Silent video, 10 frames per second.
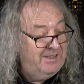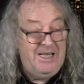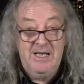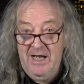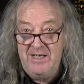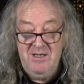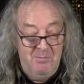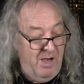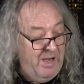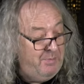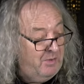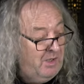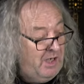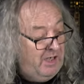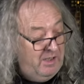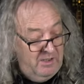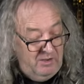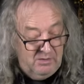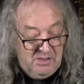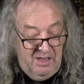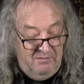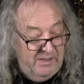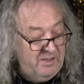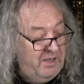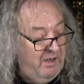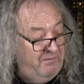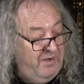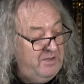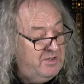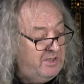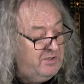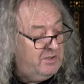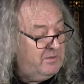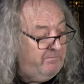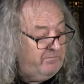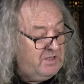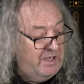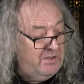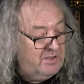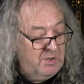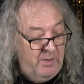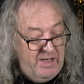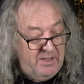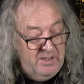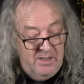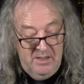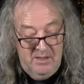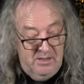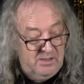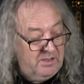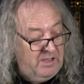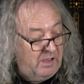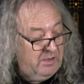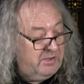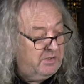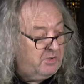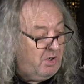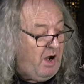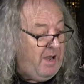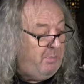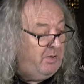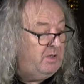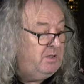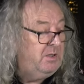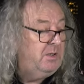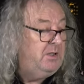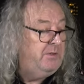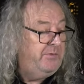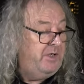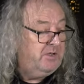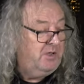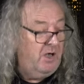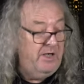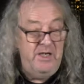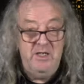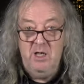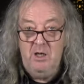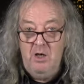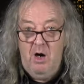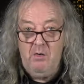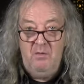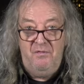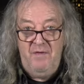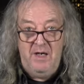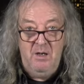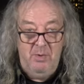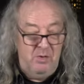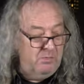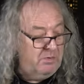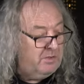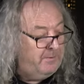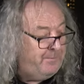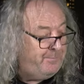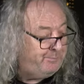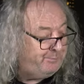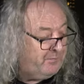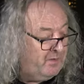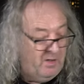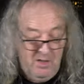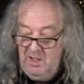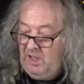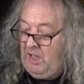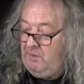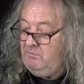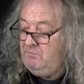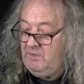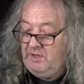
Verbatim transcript: Canadian maple. Looks lovely, doesn't it? A vintage tint to it. Skunk stripe. It's got an Indian laurel fingerboard, um,